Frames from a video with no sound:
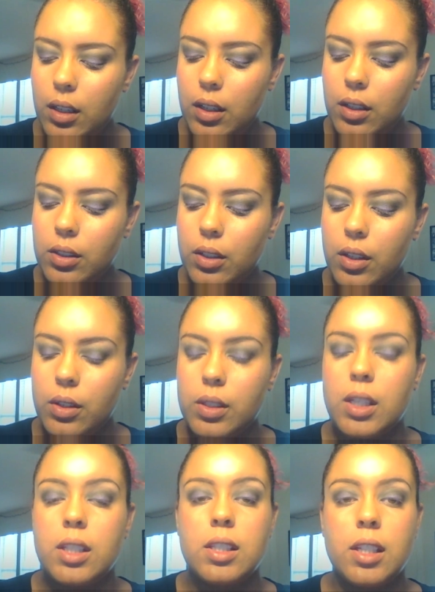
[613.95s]
can also use
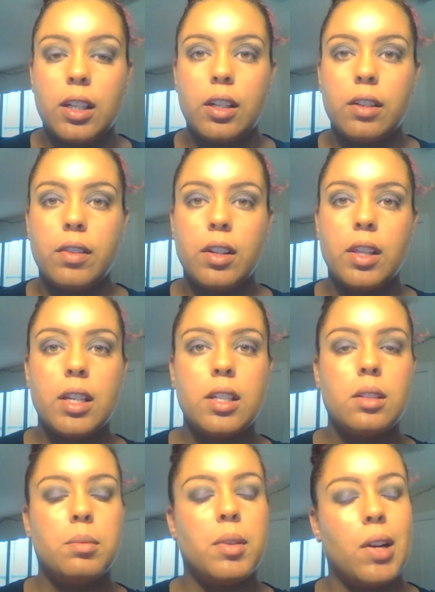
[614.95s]
concealer for
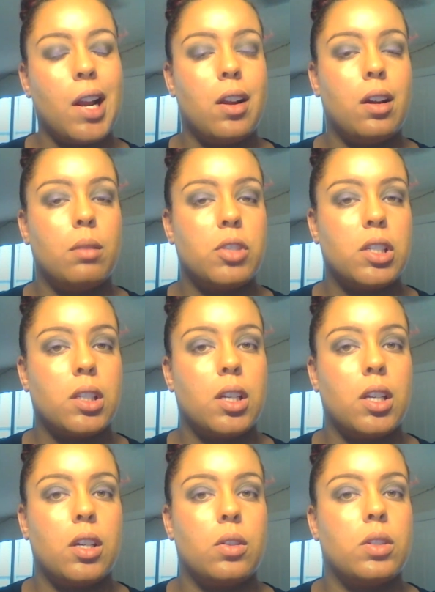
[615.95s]
this, but right now I'm just
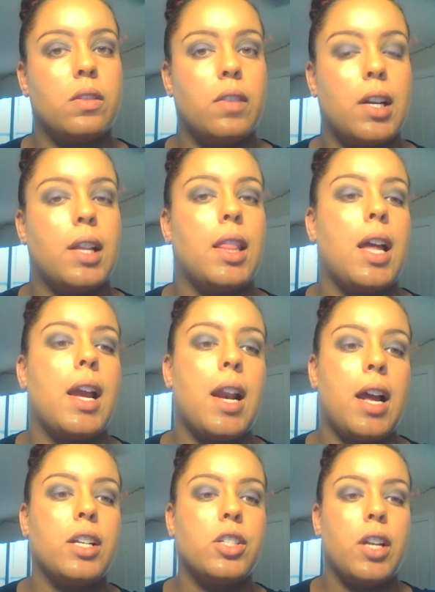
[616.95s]
going to use a very light
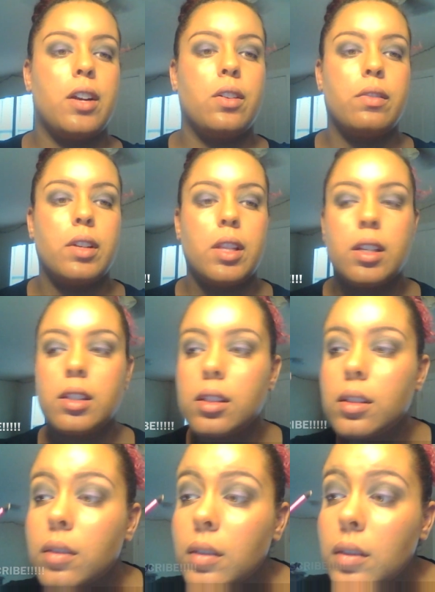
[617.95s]
eyeshadow for this.